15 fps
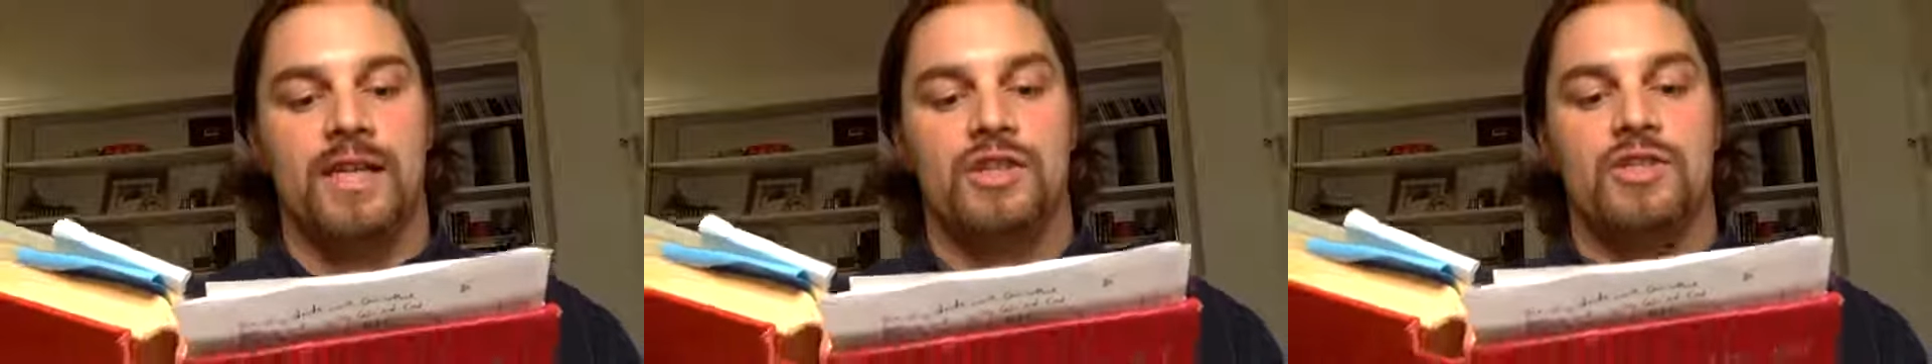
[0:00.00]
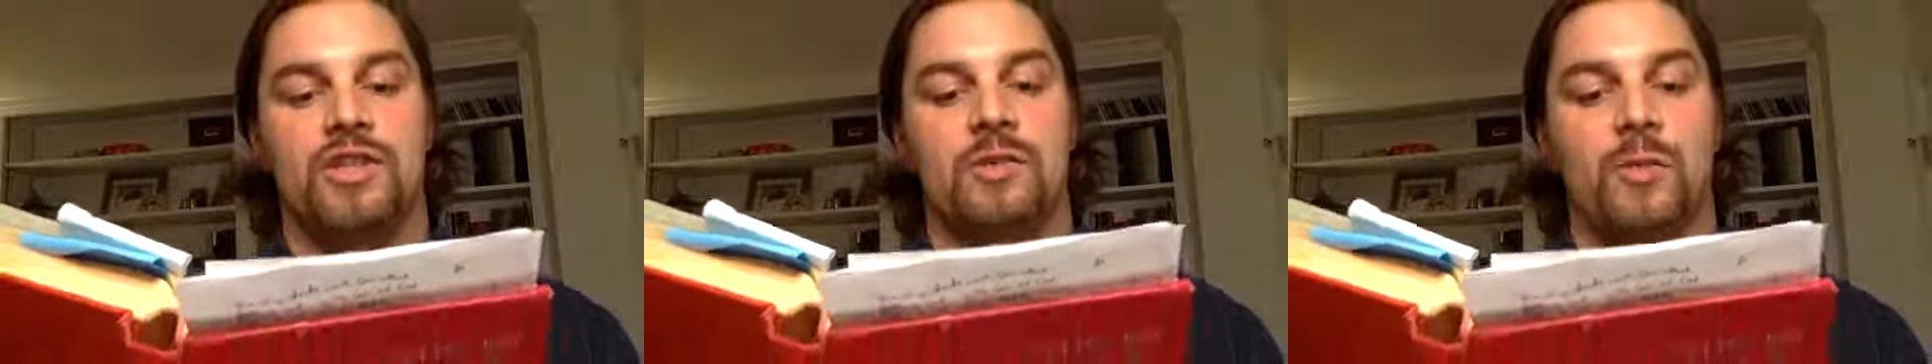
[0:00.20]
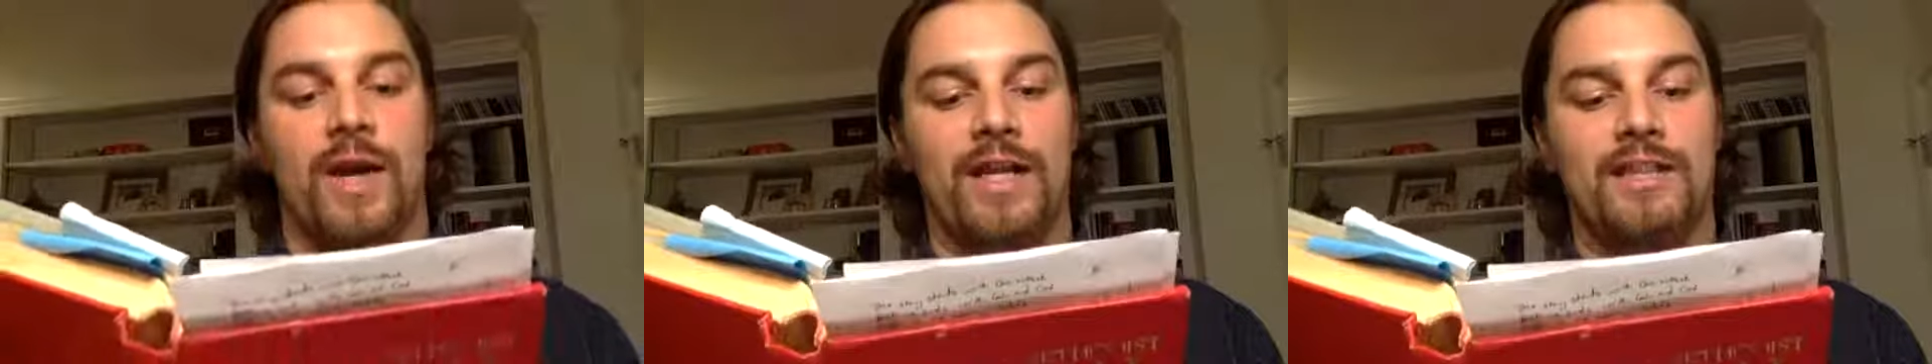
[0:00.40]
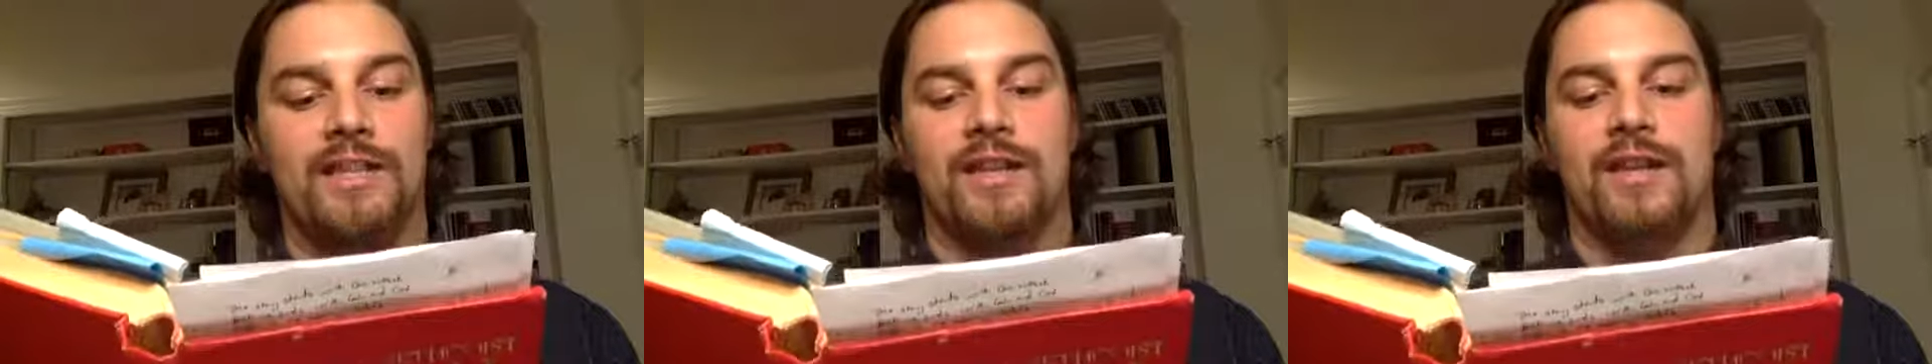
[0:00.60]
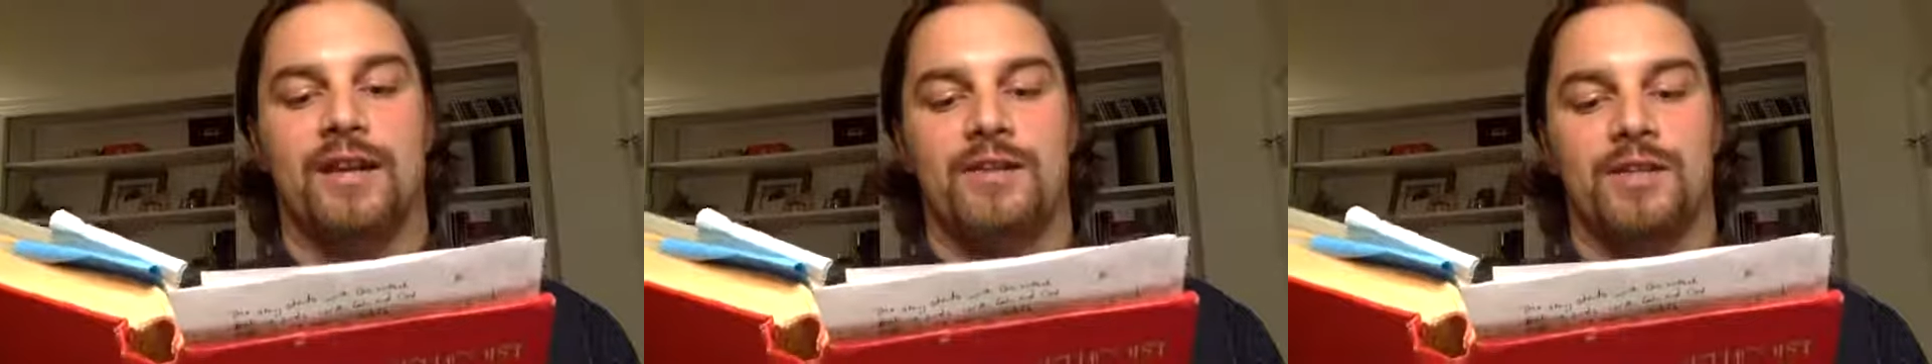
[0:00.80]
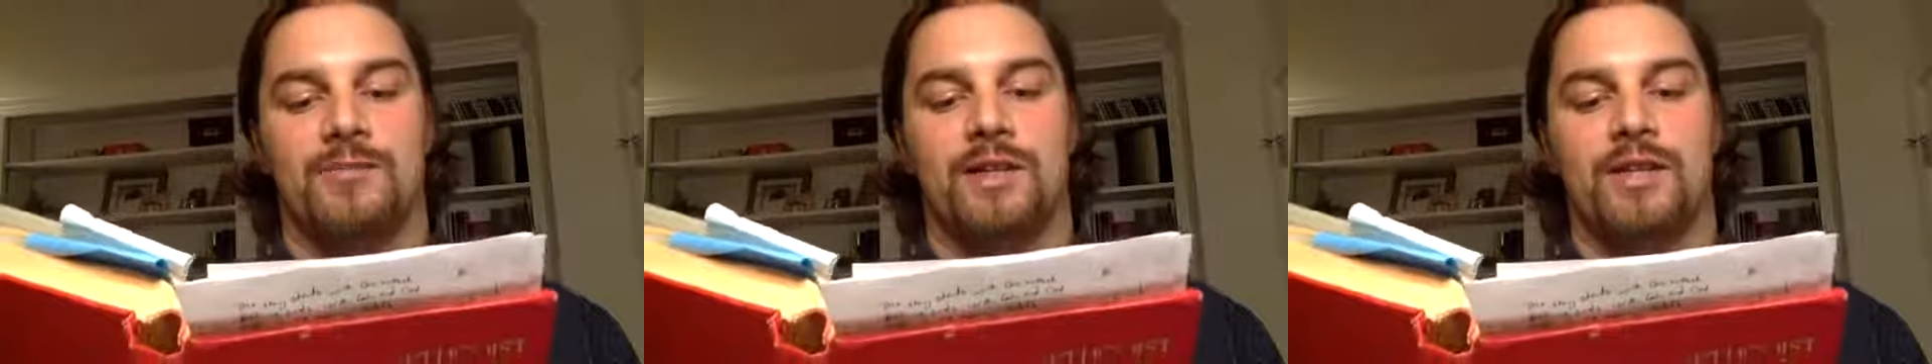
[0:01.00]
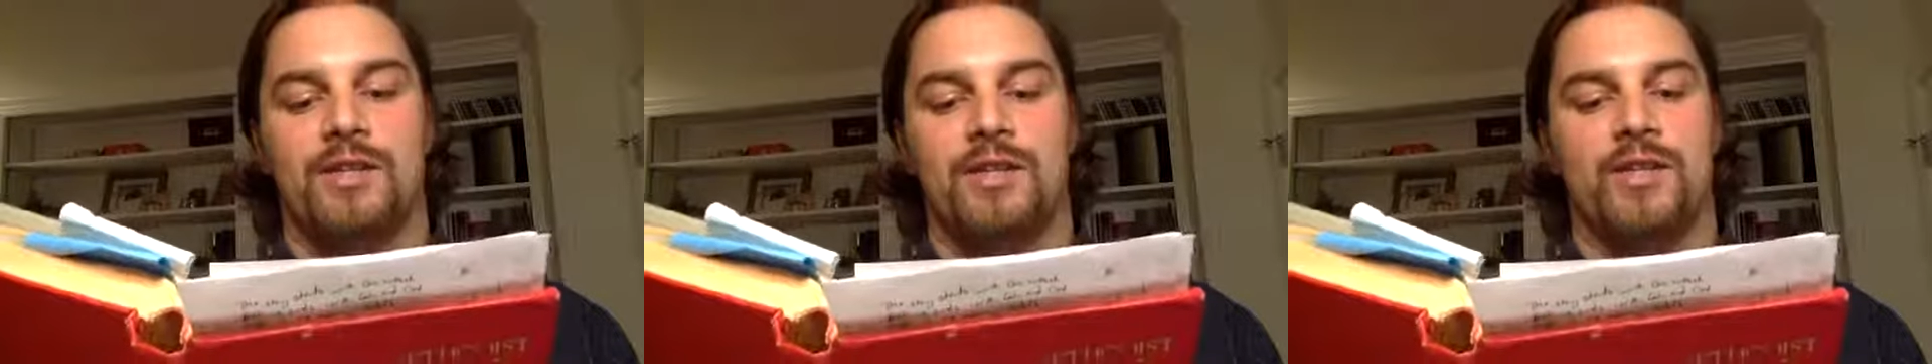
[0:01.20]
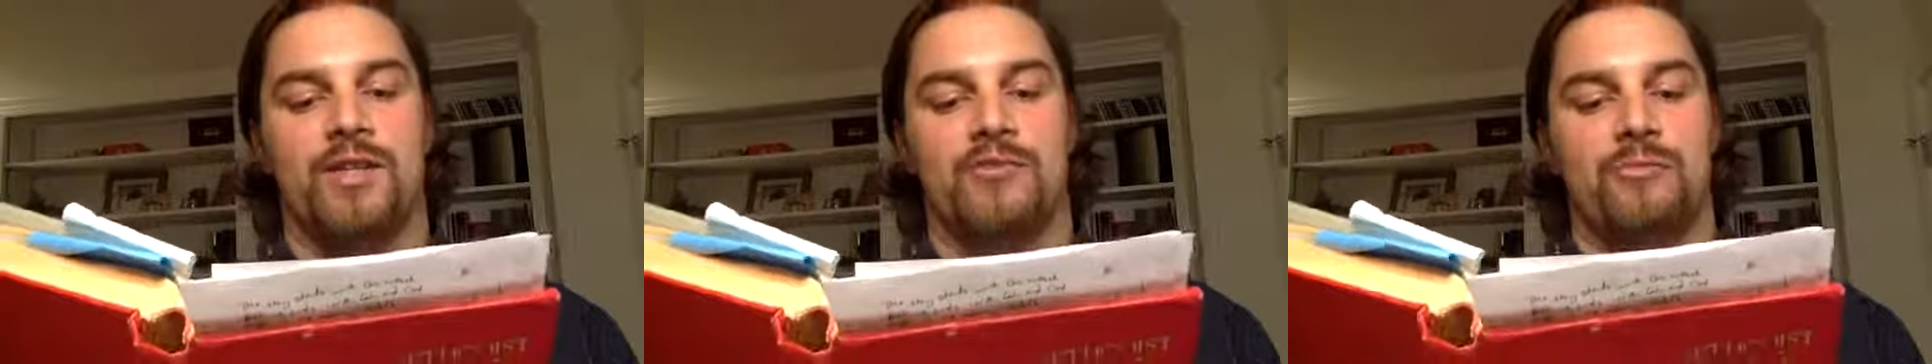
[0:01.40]
she waits the
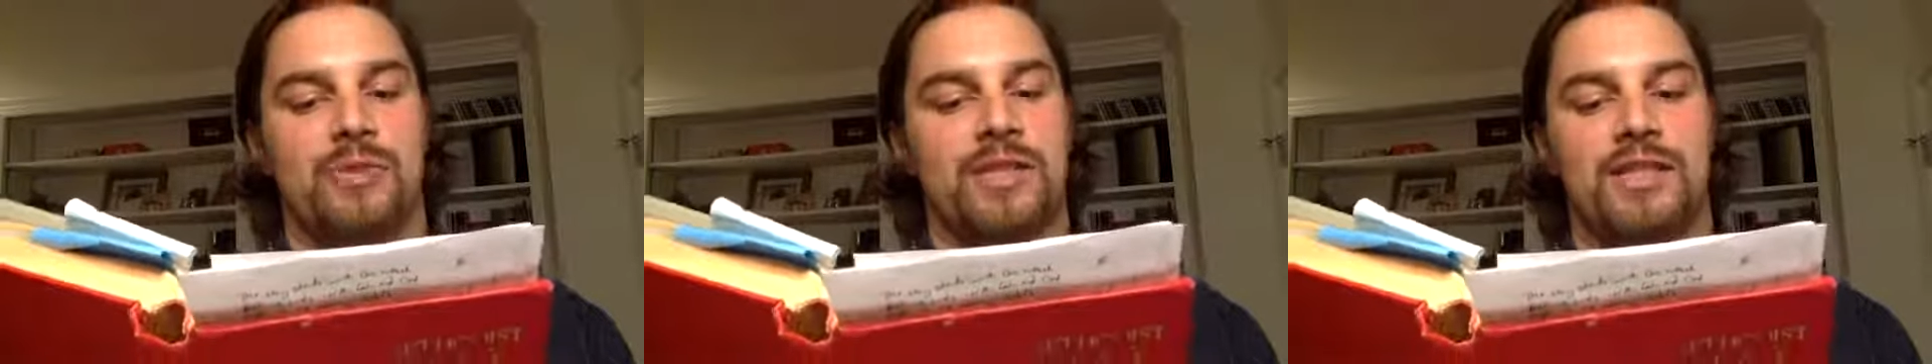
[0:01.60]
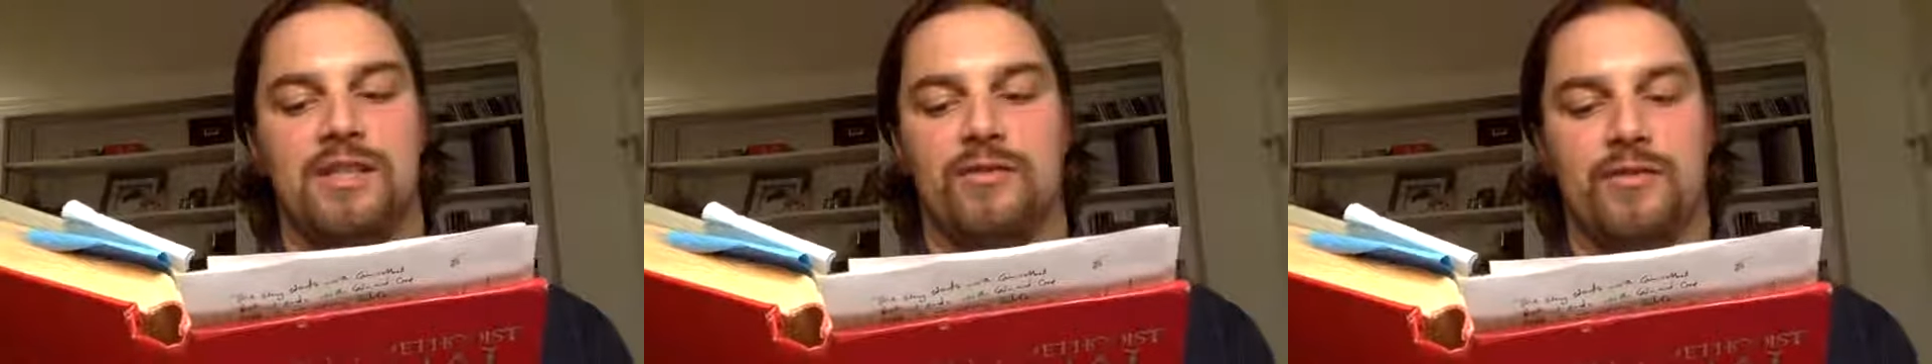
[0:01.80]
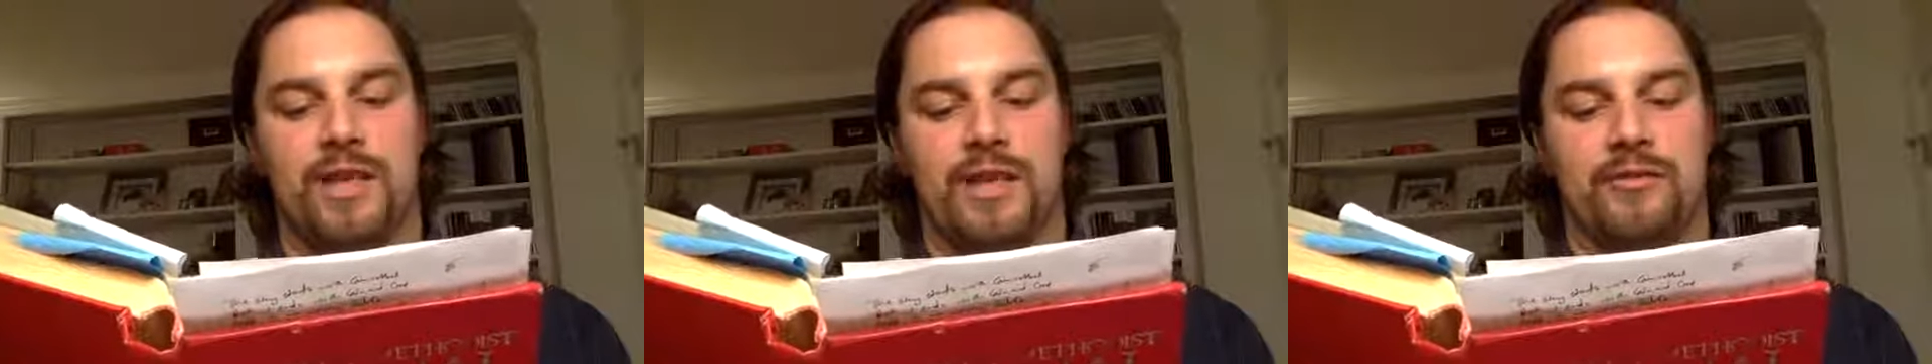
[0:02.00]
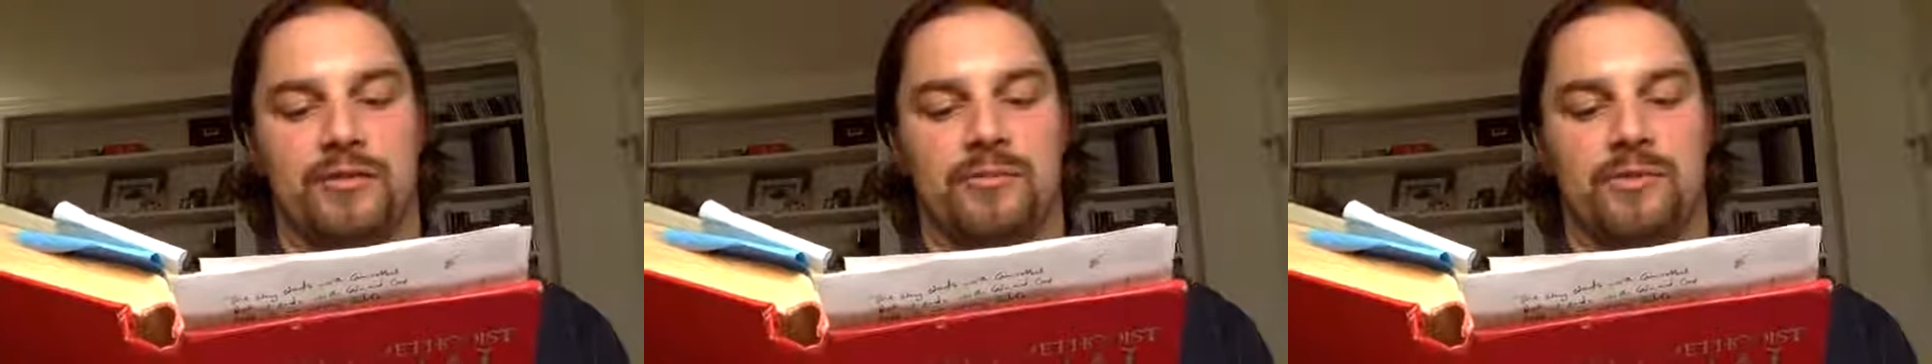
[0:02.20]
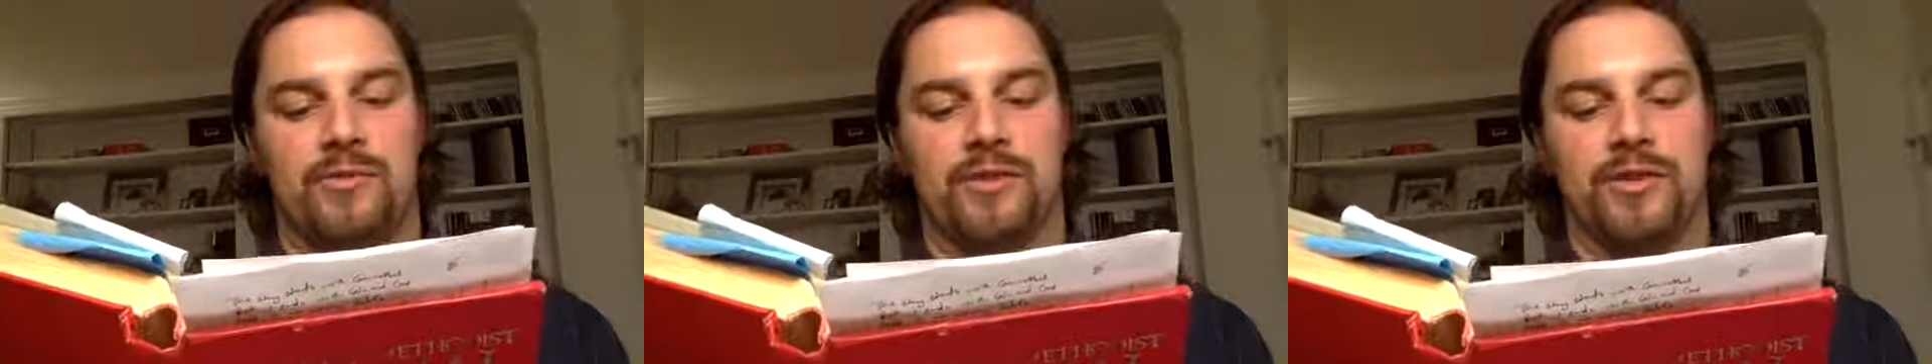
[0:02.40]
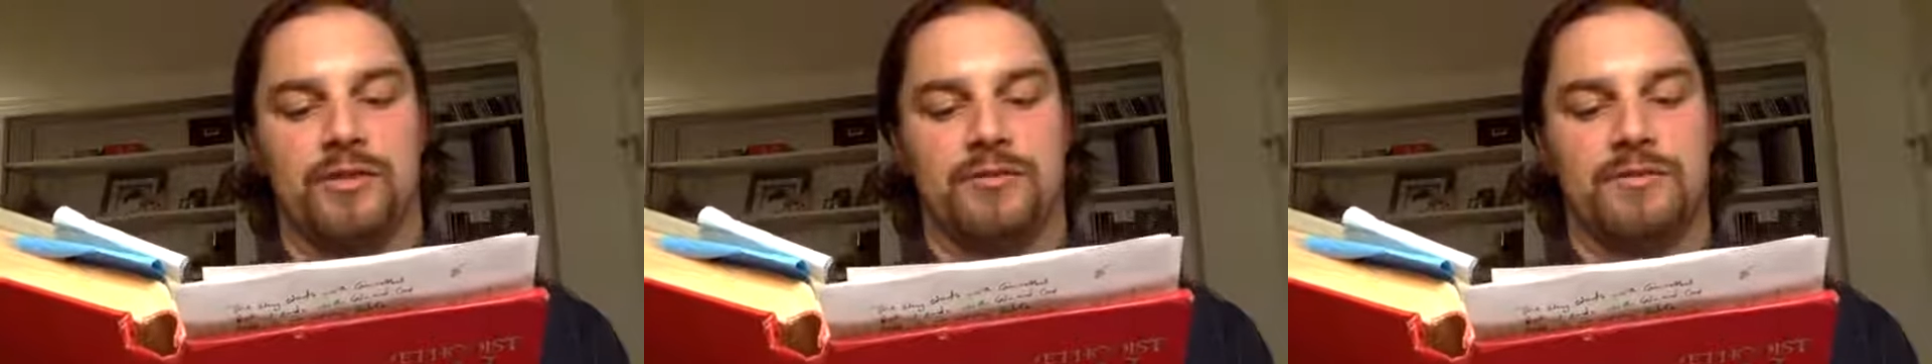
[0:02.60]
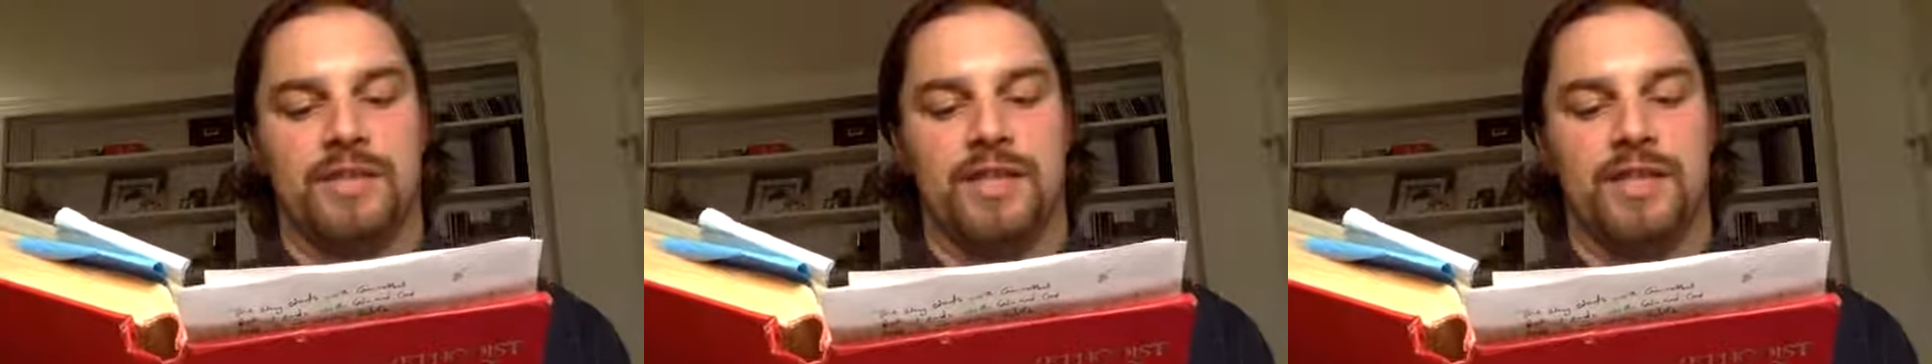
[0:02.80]
consummation of peace for evermore,